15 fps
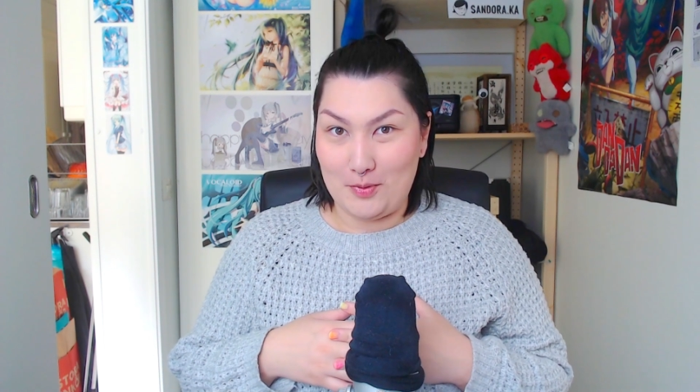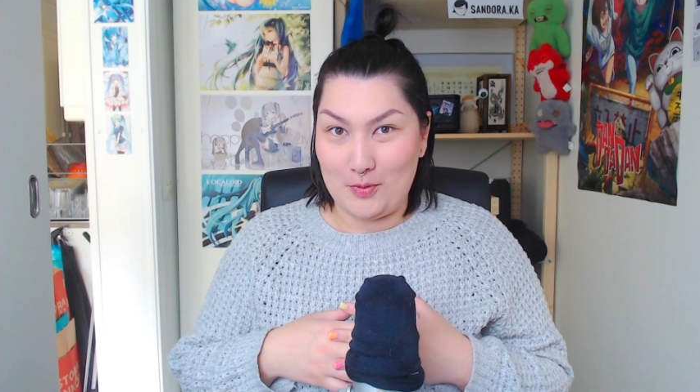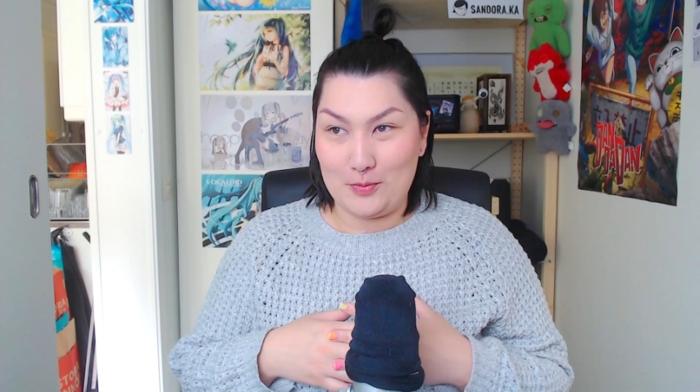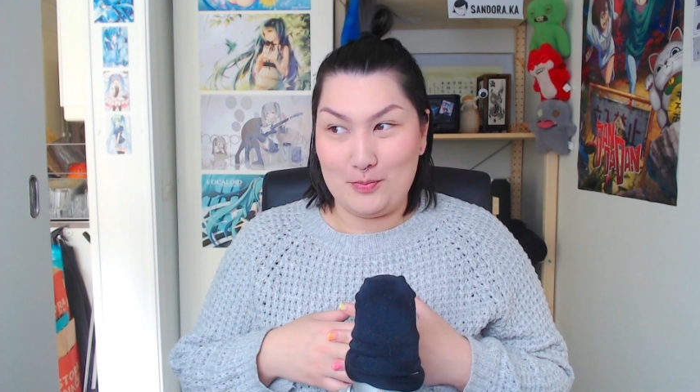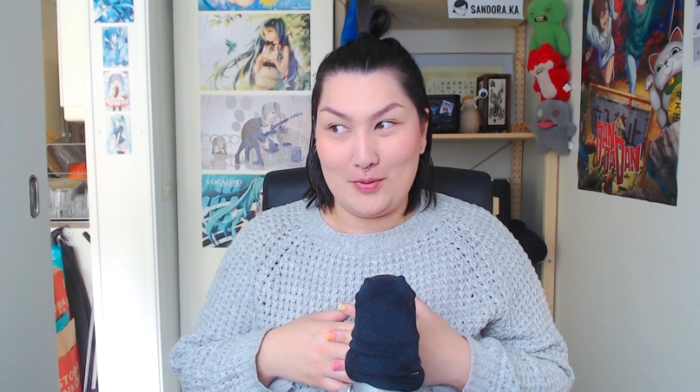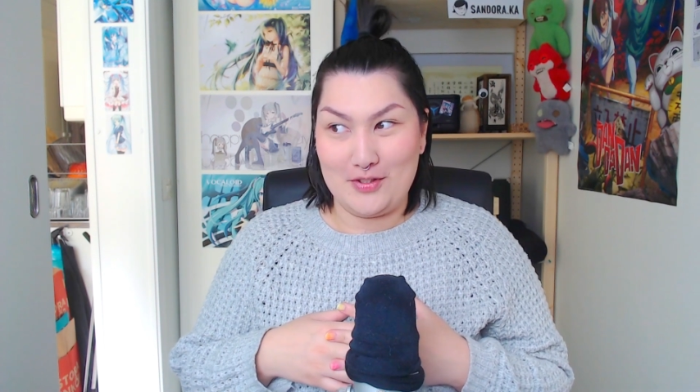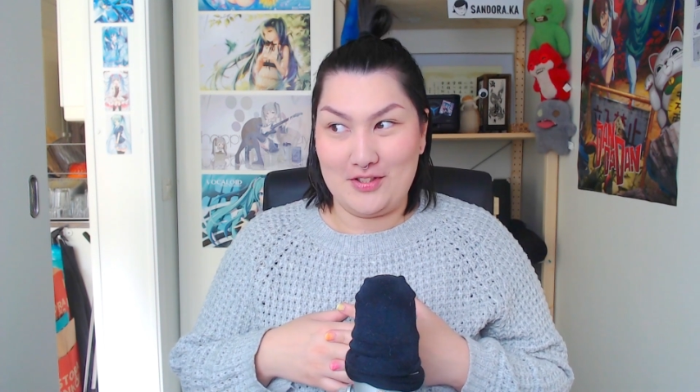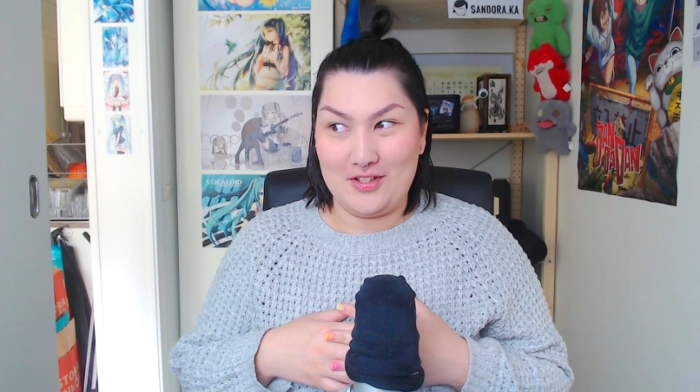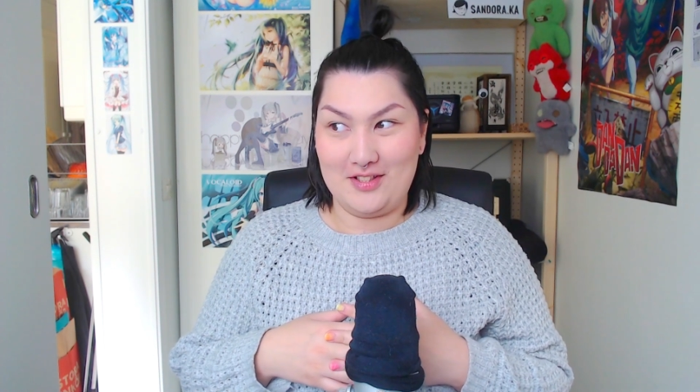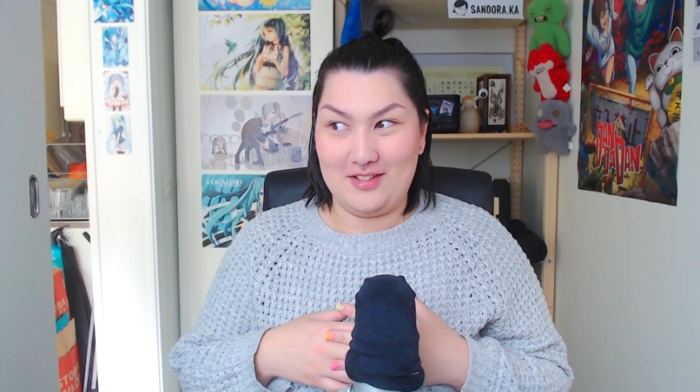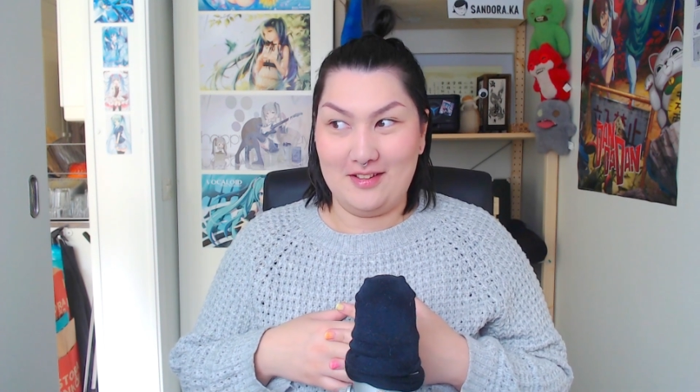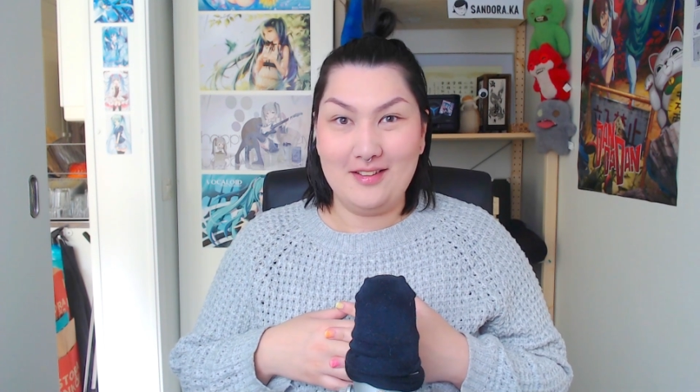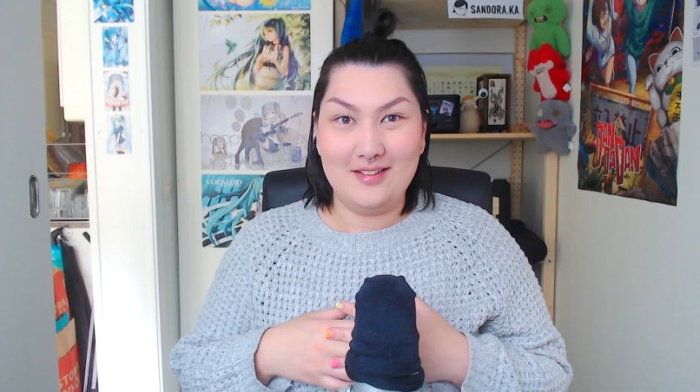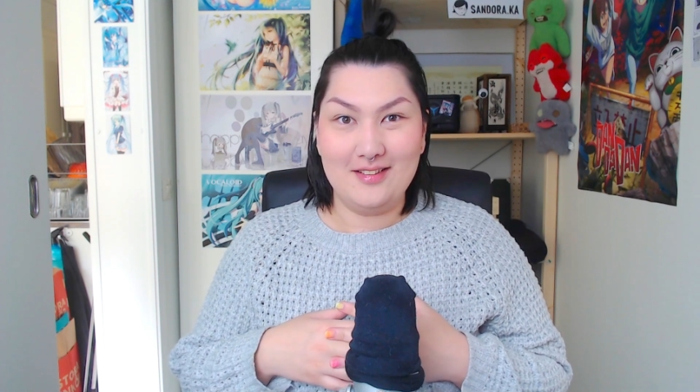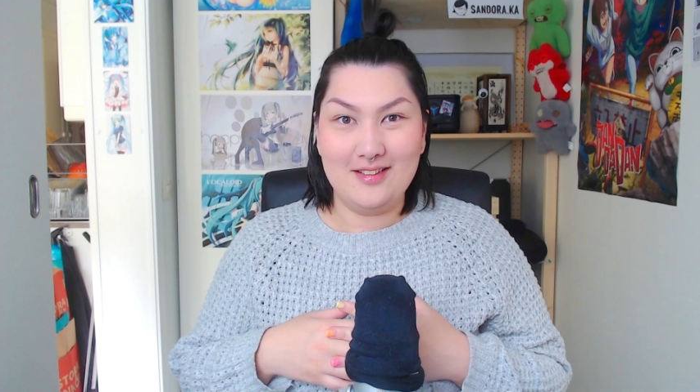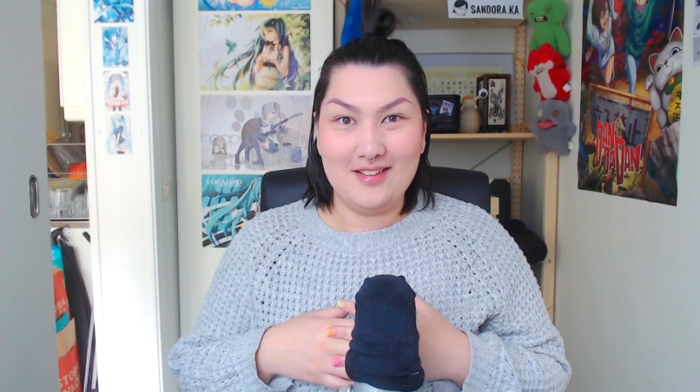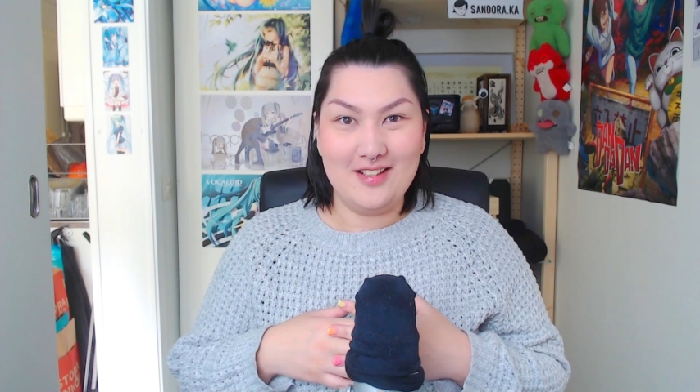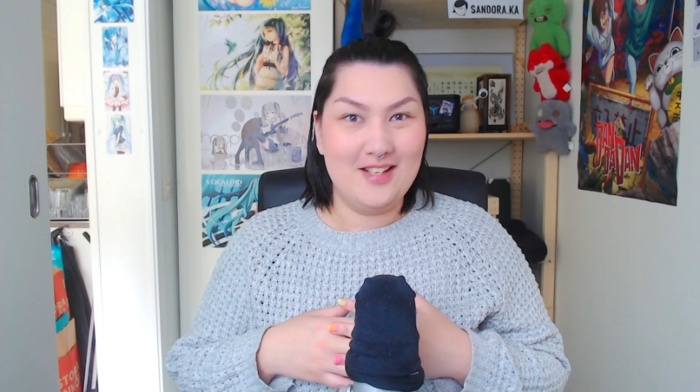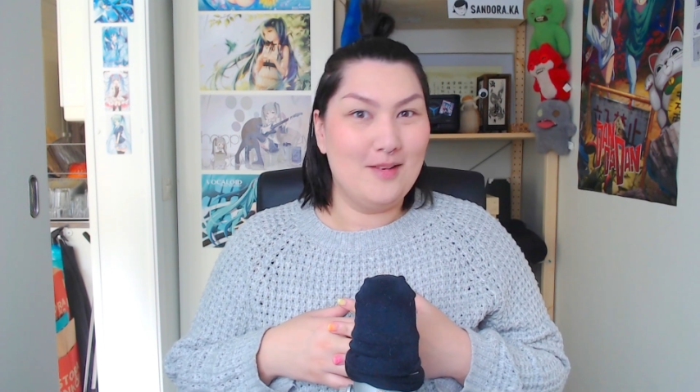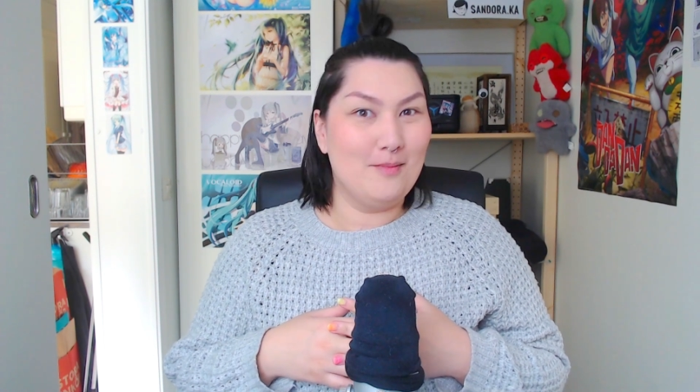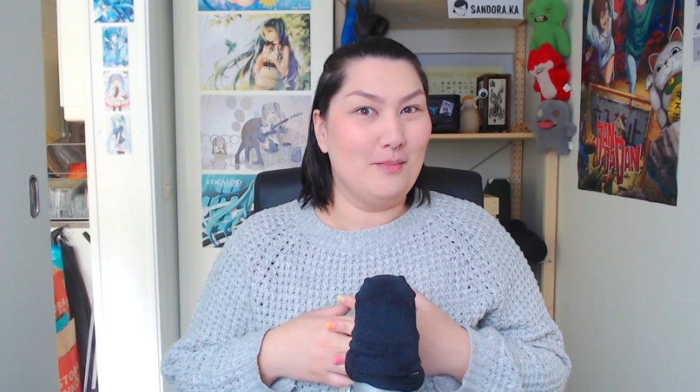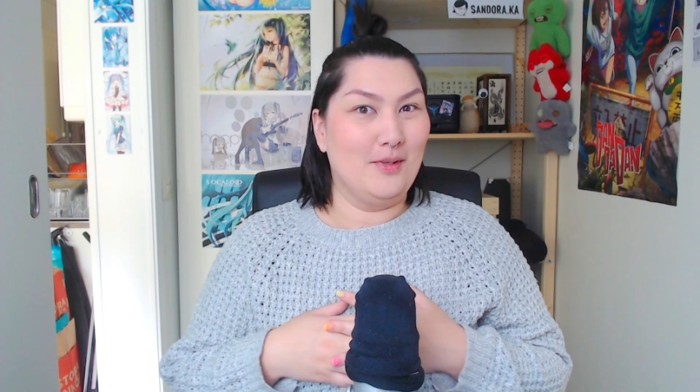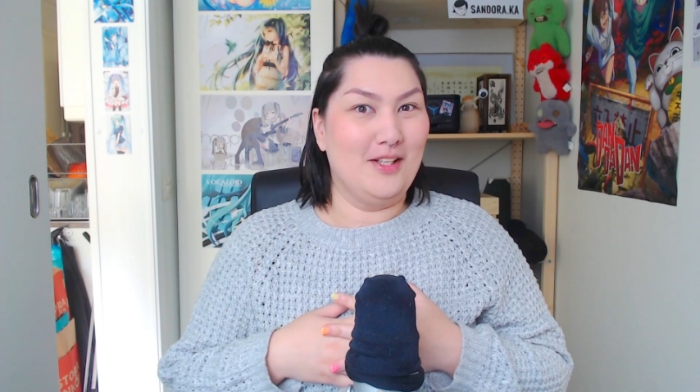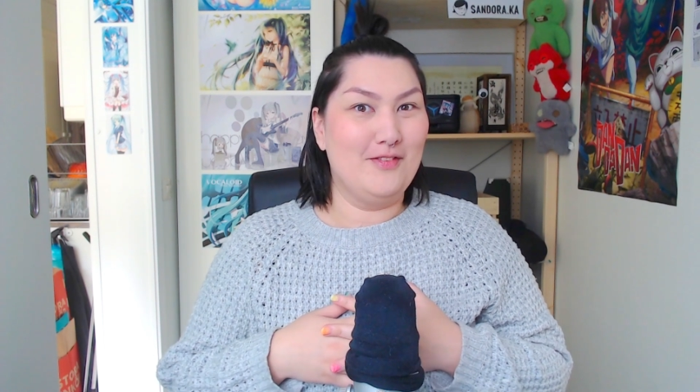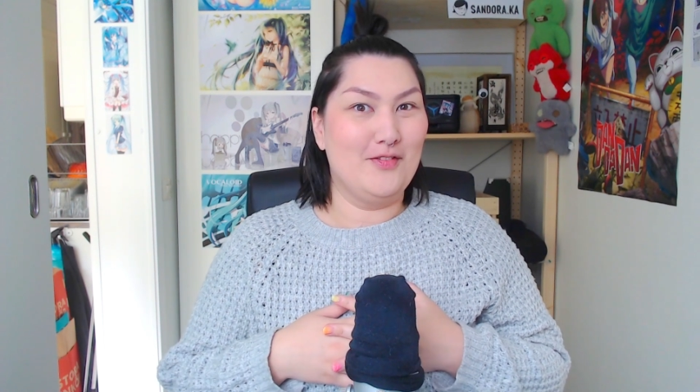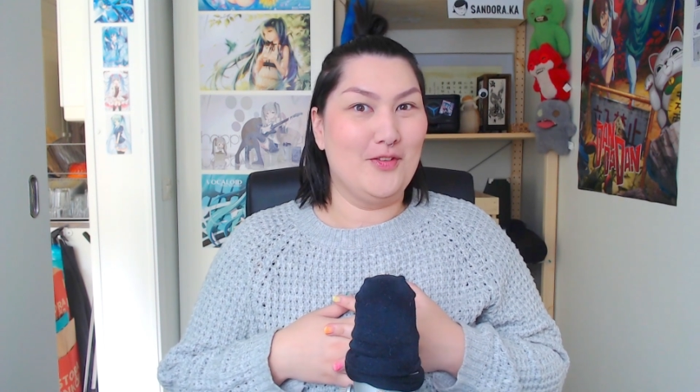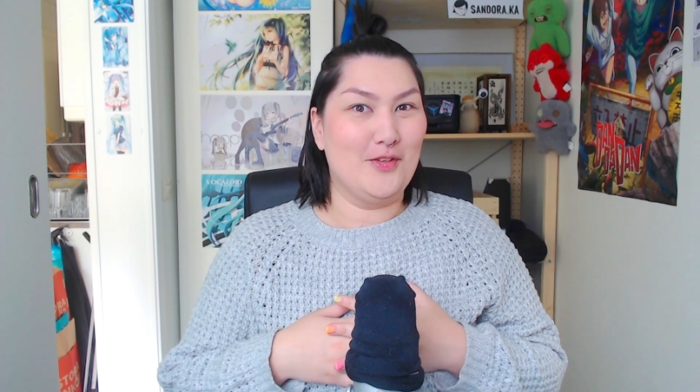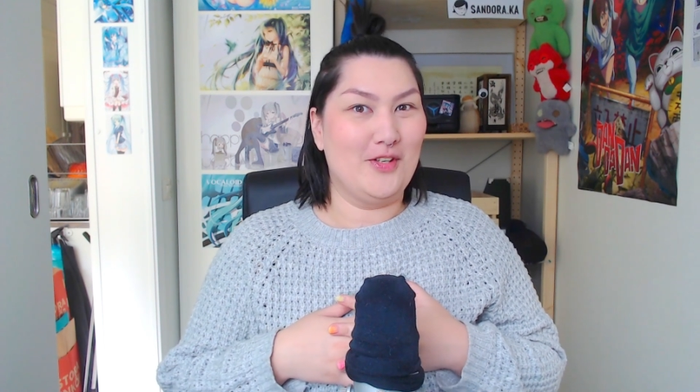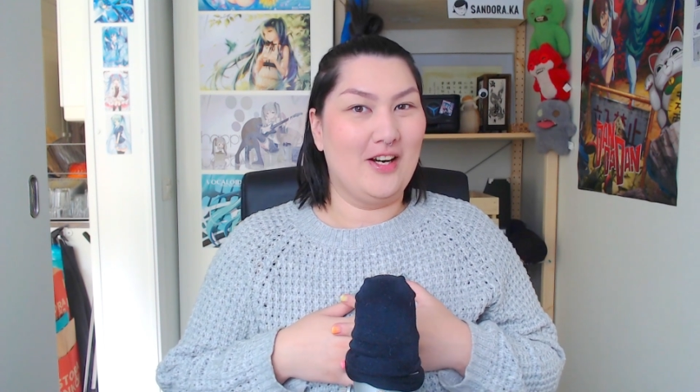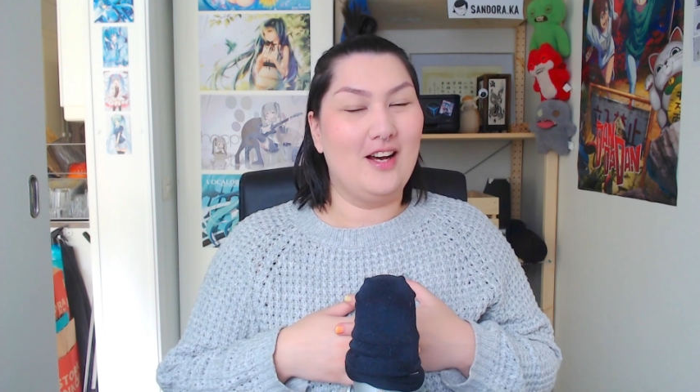post-processing, believe
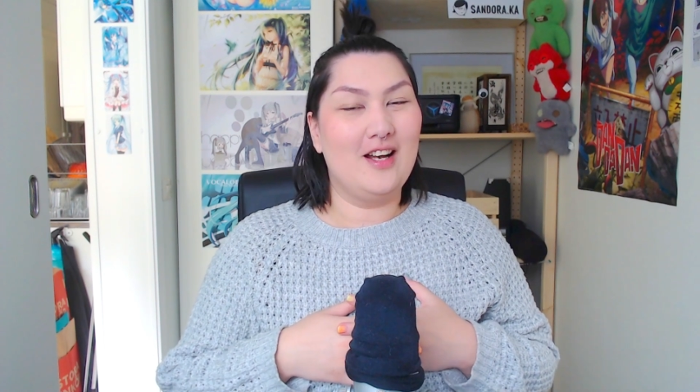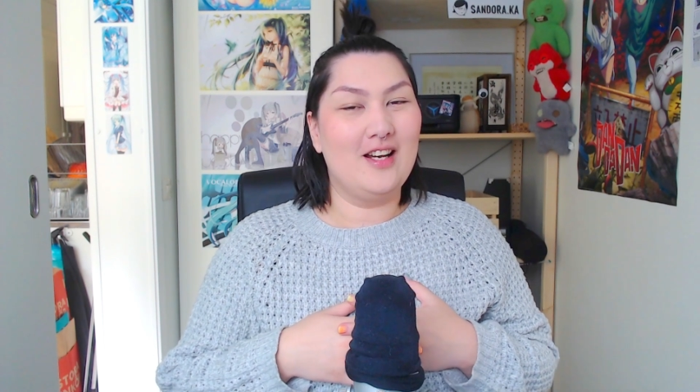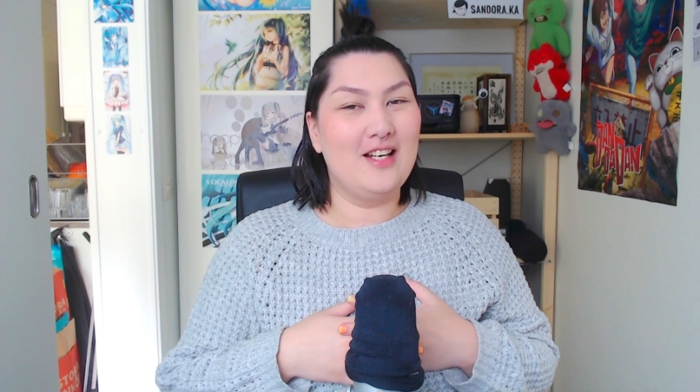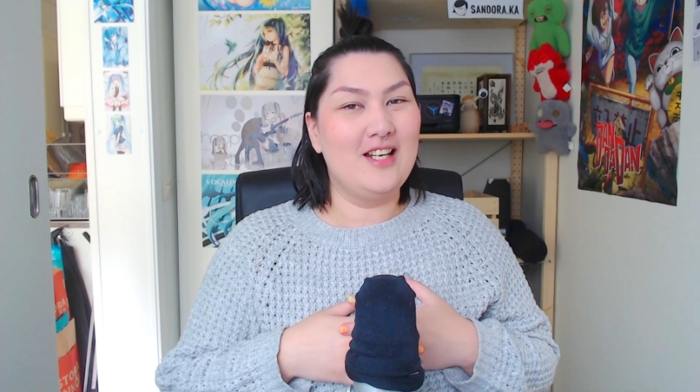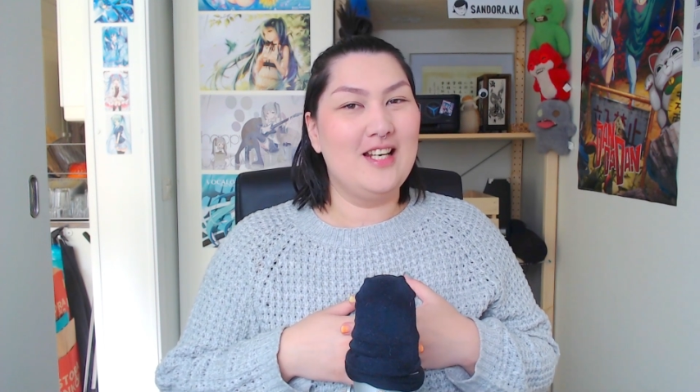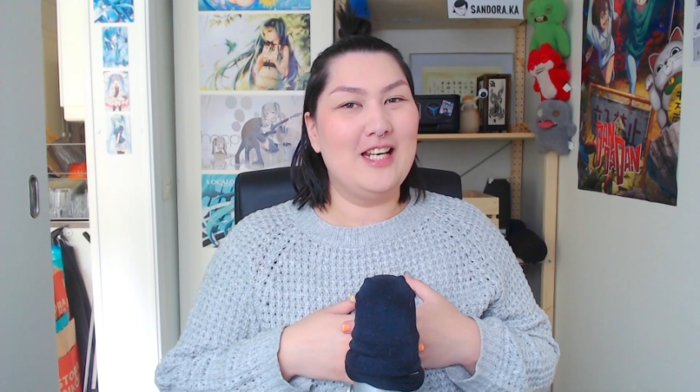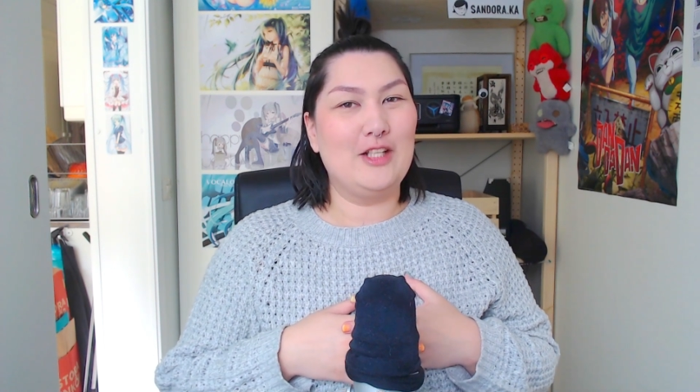it or not.